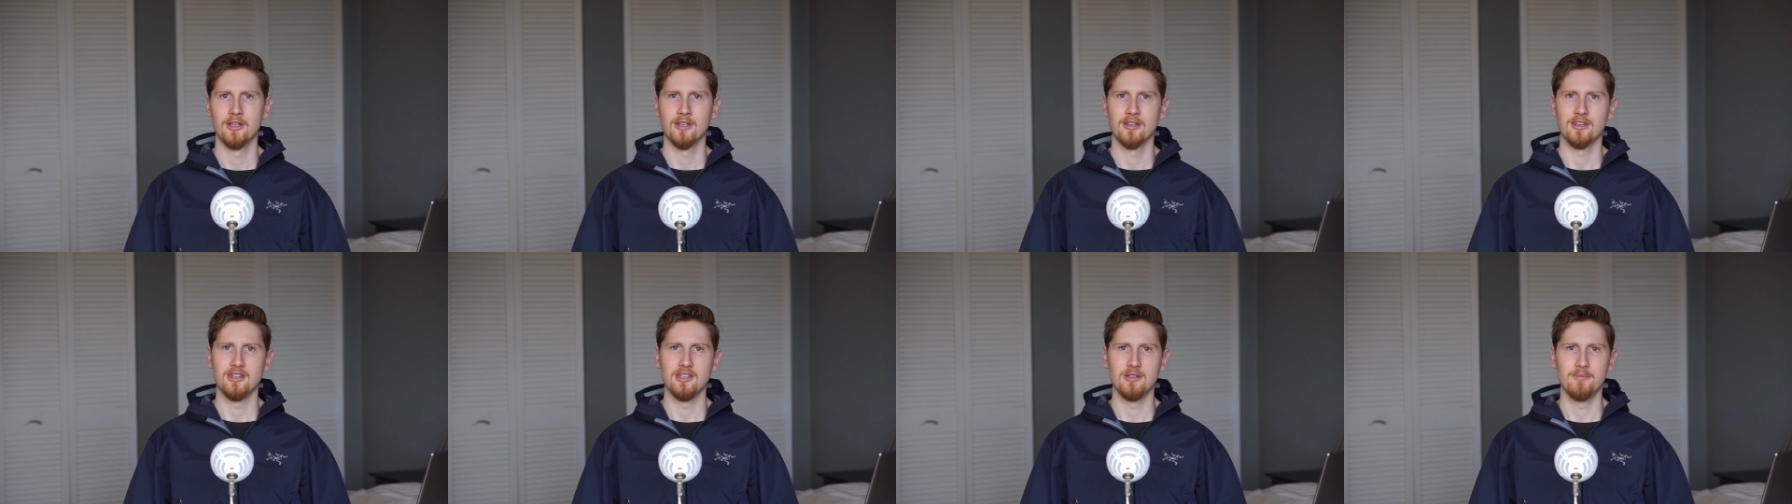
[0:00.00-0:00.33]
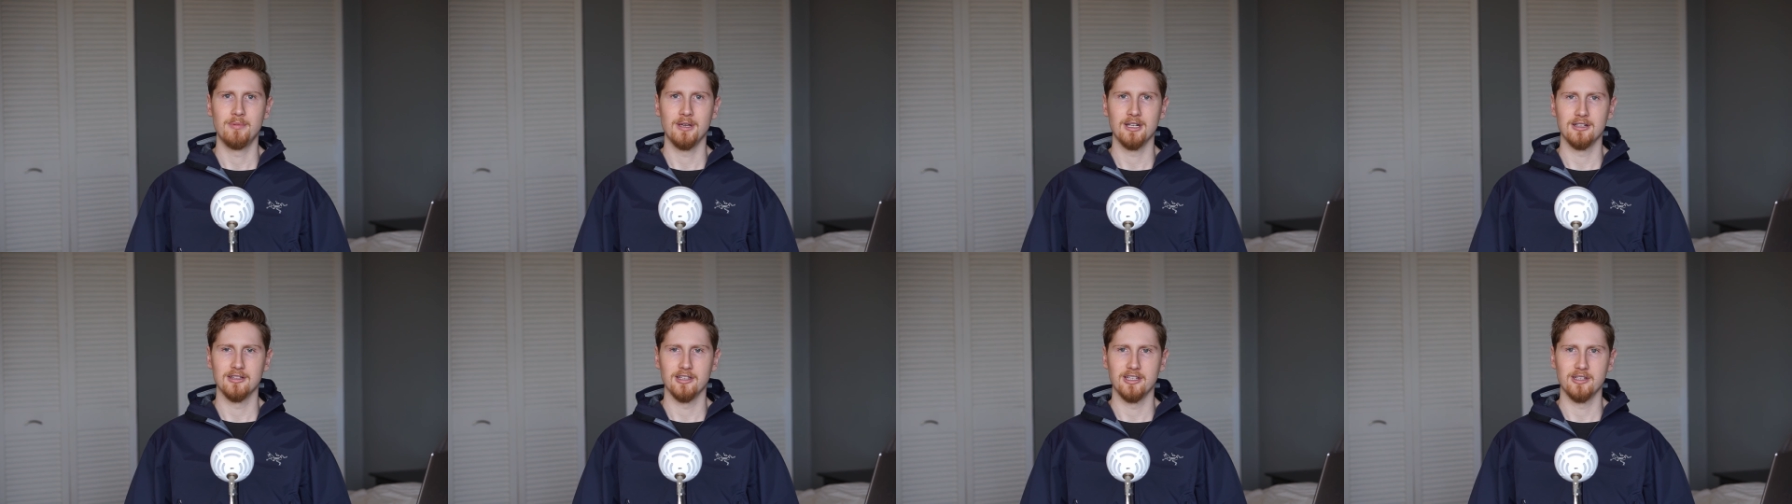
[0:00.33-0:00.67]
The
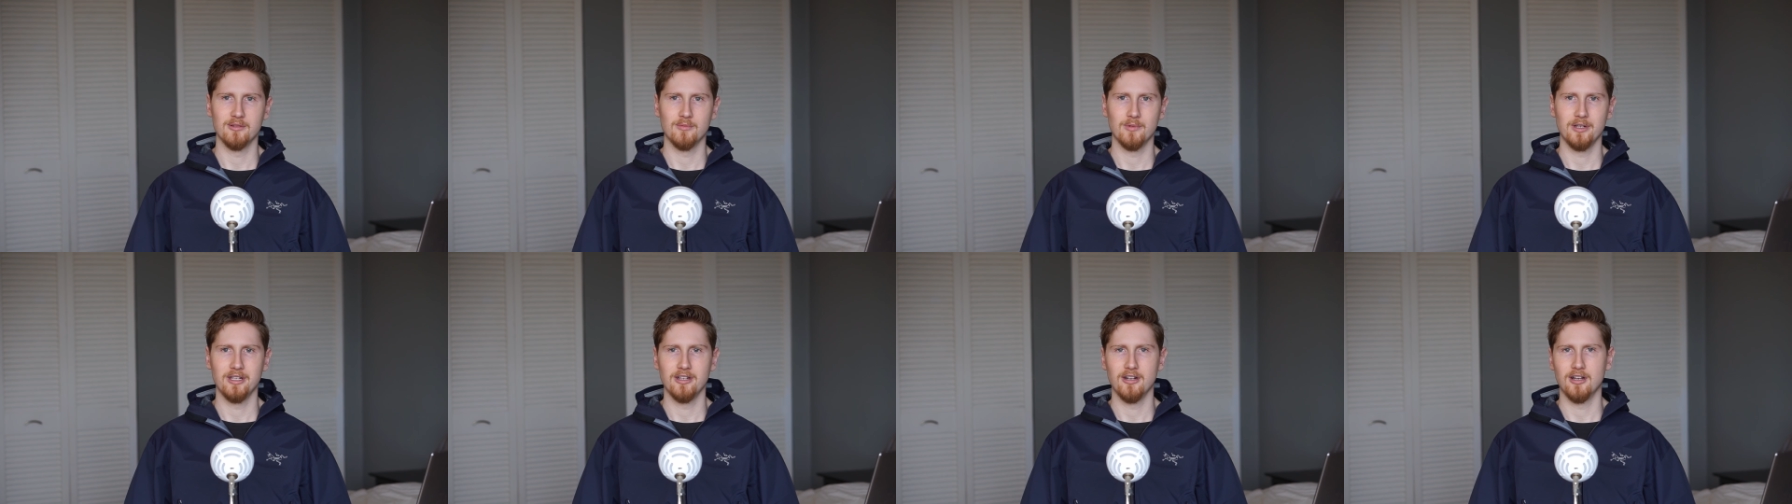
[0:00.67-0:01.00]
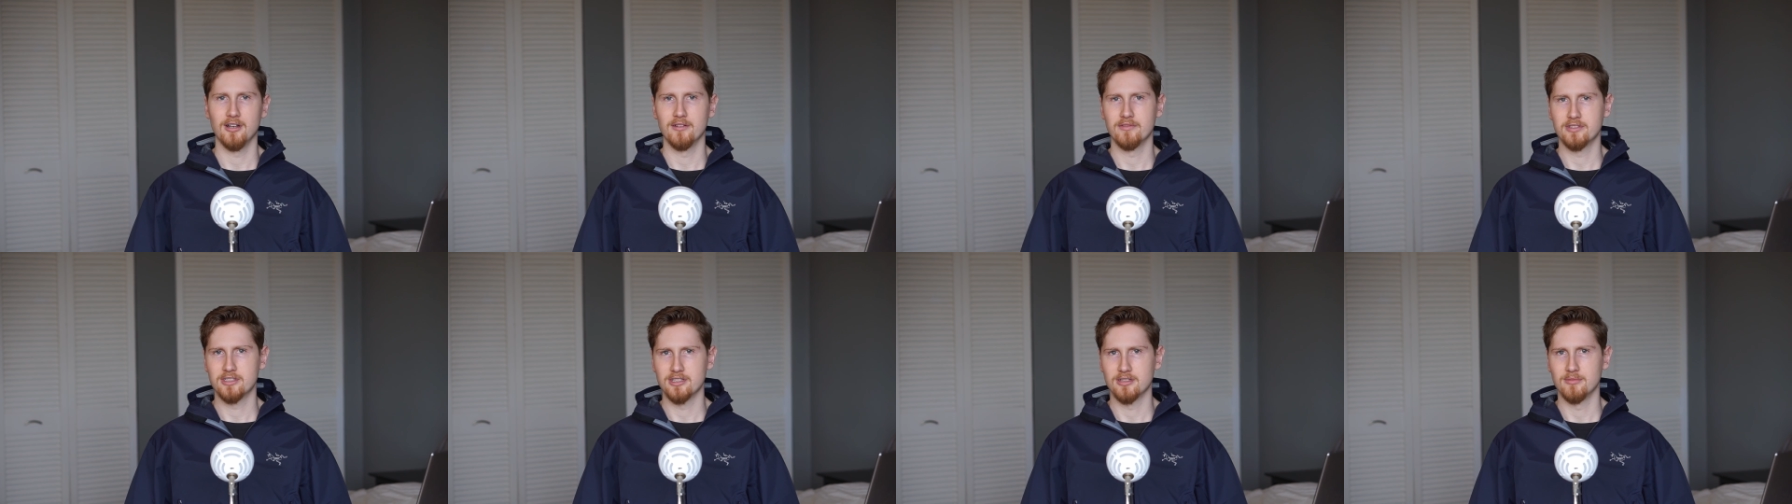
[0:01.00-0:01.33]
Beta Lightweight
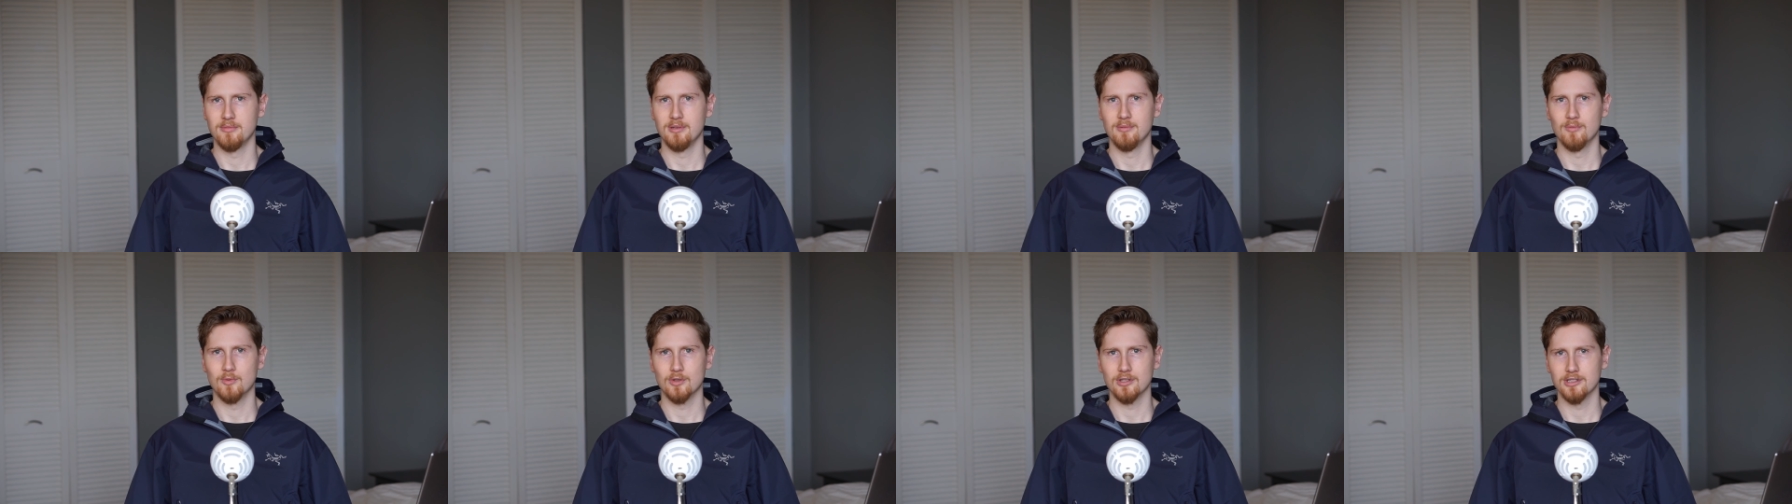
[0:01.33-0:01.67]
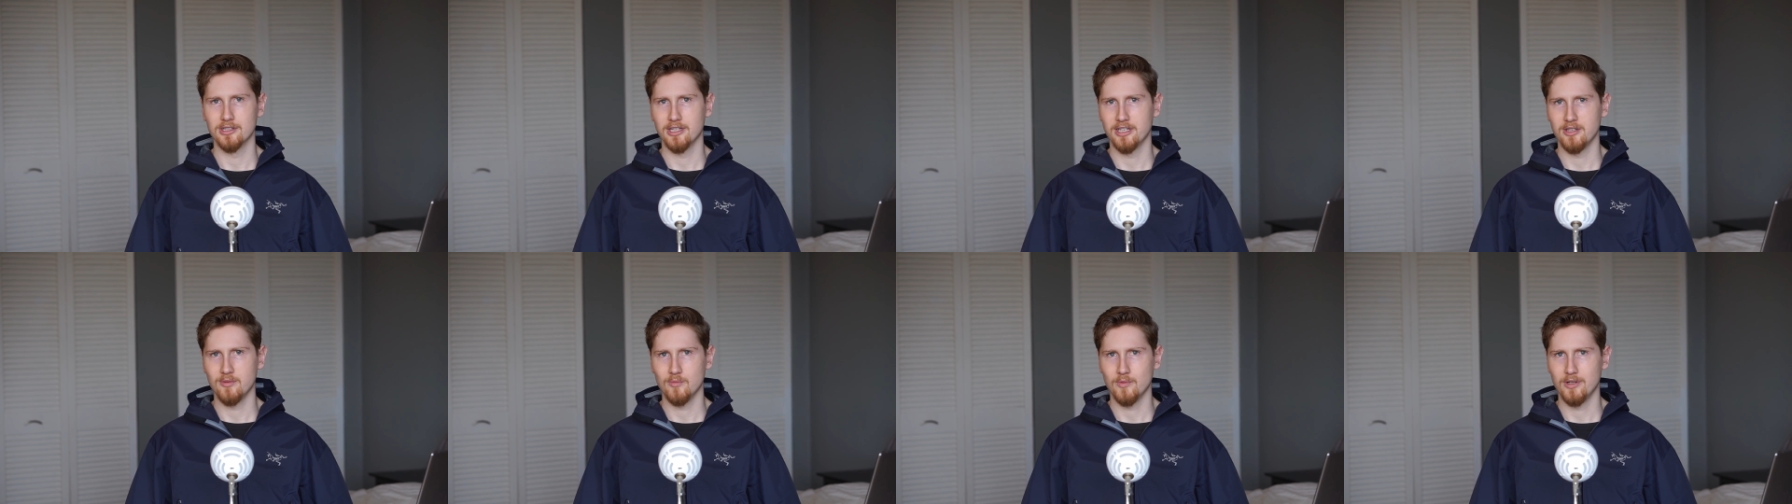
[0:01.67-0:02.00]
obviously going to be more
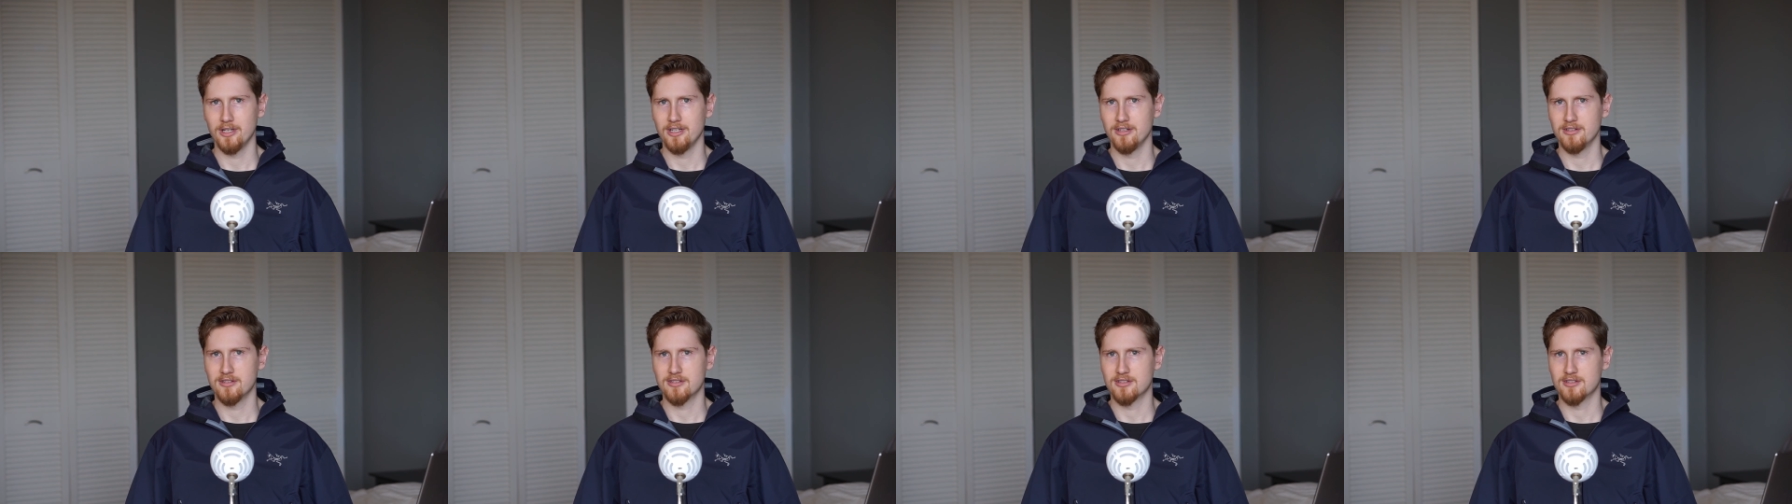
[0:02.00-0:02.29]
lightweight,